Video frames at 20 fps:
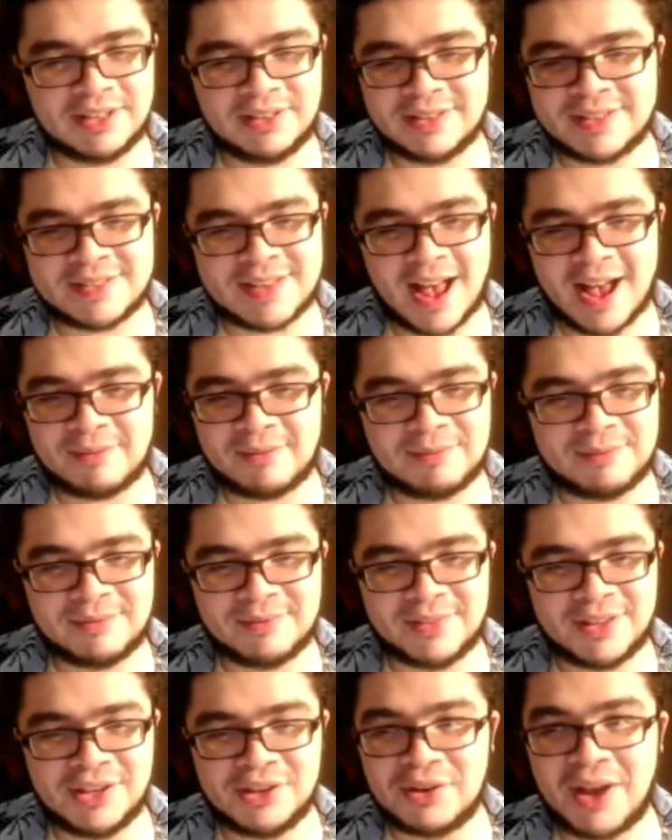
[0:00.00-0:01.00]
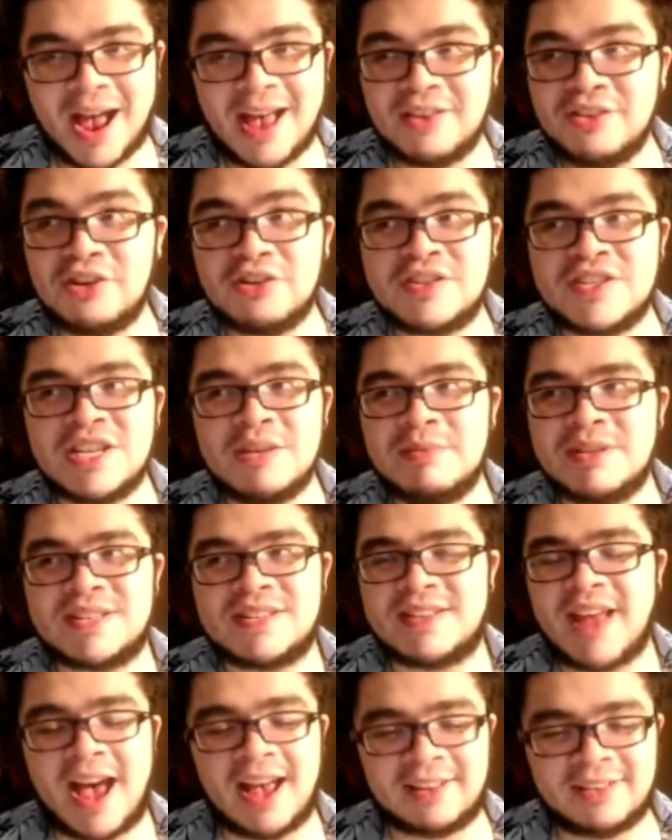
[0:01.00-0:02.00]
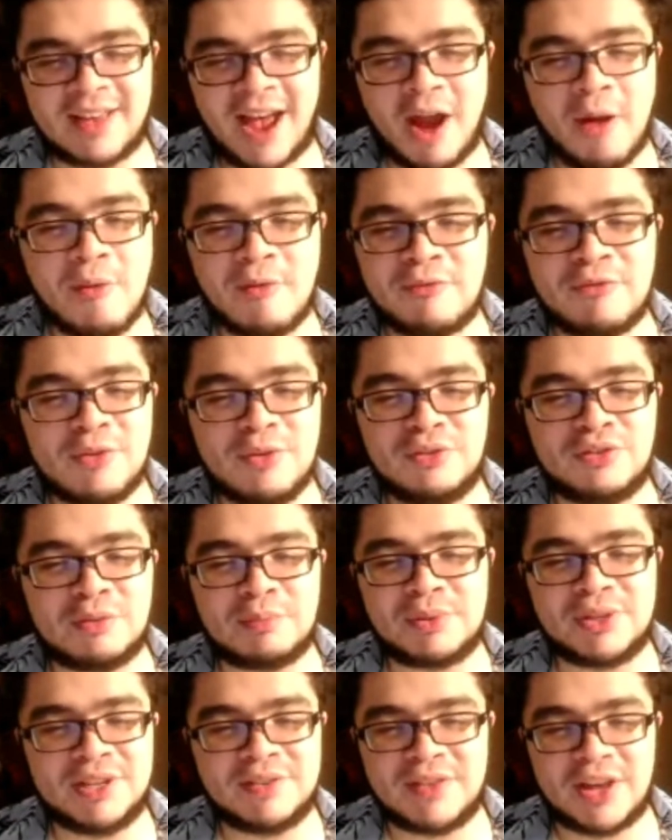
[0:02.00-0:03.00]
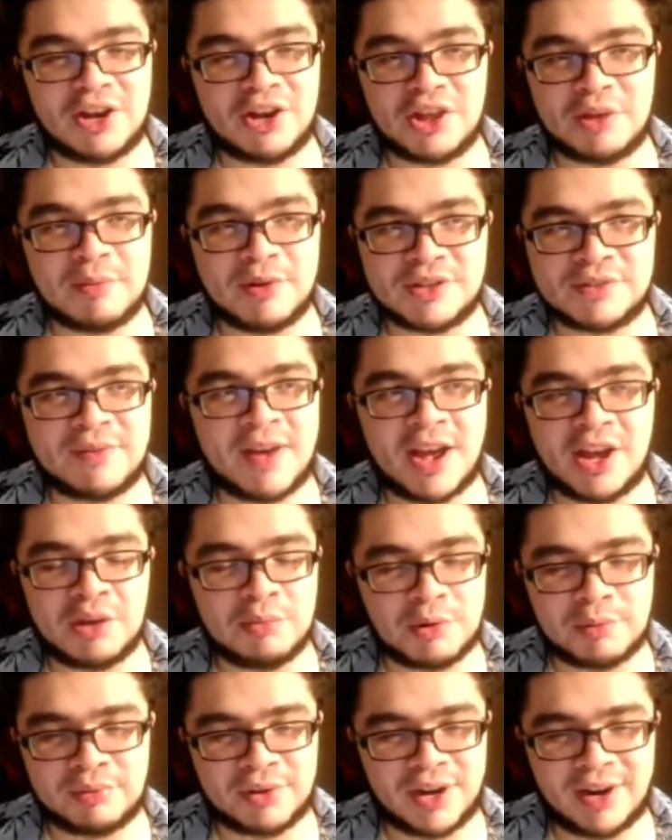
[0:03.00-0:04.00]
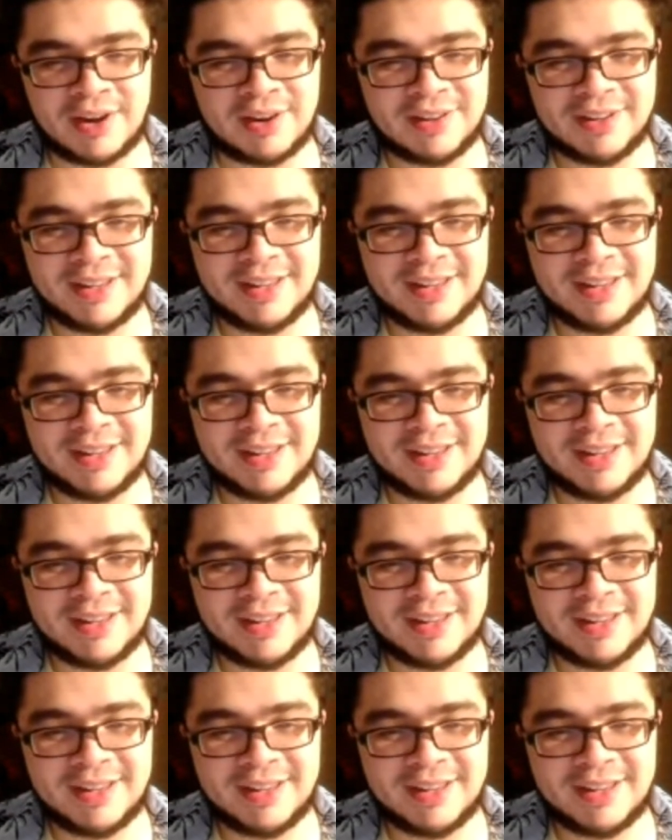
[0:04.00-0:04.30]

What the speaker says: Stop. You guys, your team is stacked. I refuse to believe that you're the most valuable player.